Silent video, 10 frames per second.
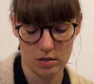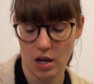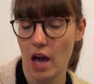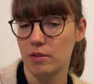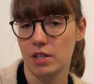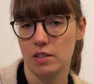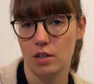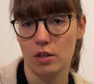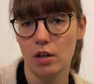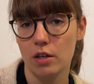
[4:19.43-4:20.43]
how that's
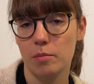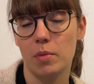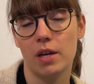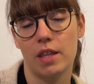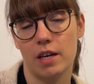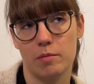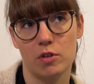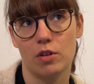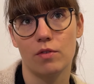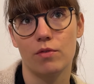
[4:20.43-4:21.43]
gonna look, but I think I'm
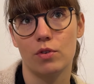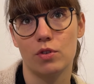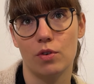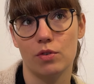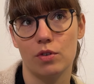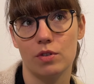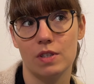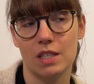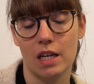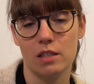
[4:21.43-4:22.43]
gonna go for tortoise
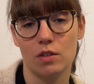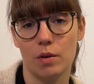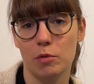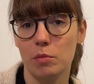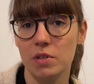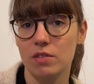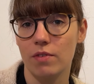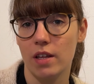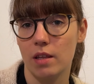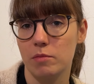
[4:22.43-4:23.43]
shell. So I'm hoping to
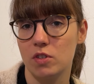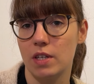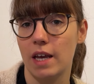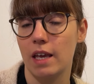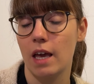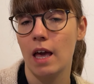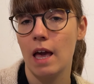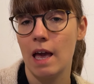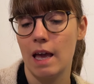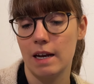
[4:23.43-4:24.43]
find them today
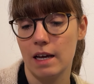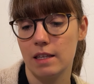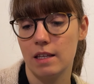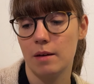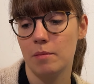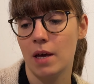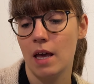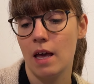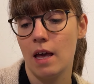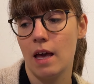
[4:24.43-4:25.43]
and add them,
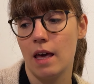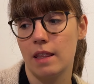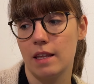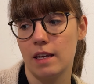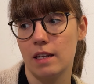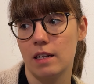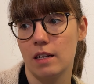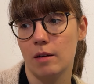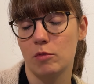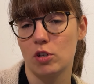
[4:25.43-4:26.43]
and
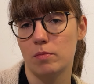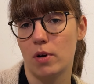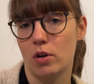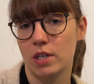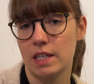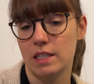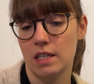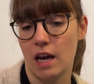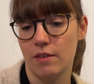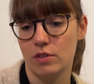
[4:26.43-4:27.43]
then I'm gonna block it
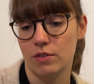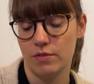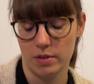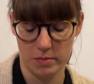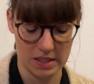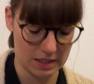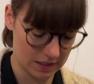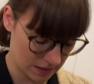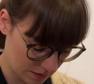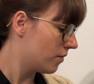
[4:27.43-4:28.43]
after filming
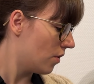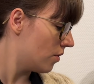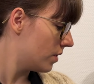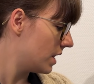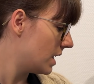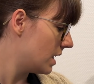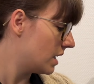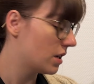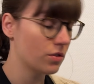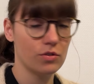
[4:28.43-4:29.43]
this. For
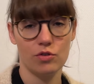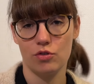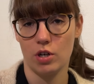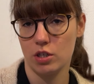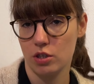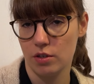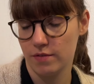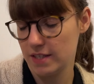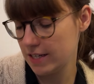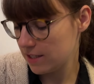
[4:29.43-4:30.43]
the construction
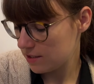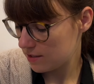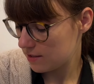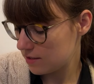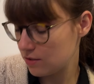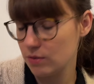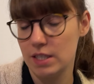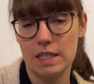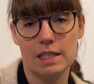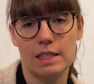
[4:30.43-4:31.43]
of this, so
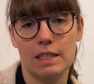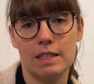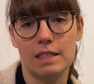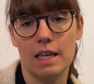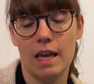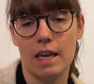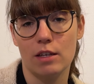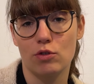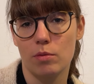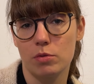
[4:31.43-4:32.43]
this is a
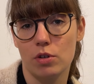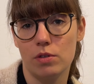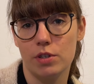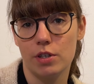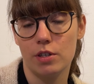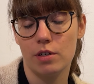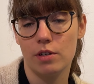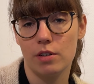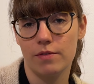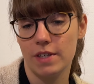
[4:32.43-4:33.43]
drop
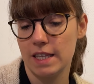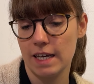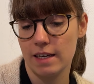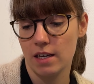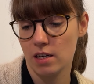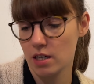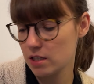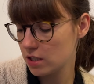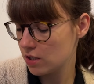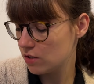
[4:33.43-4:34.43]
shoulder V-neck
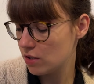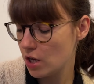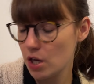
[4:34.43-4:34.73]
cardigan.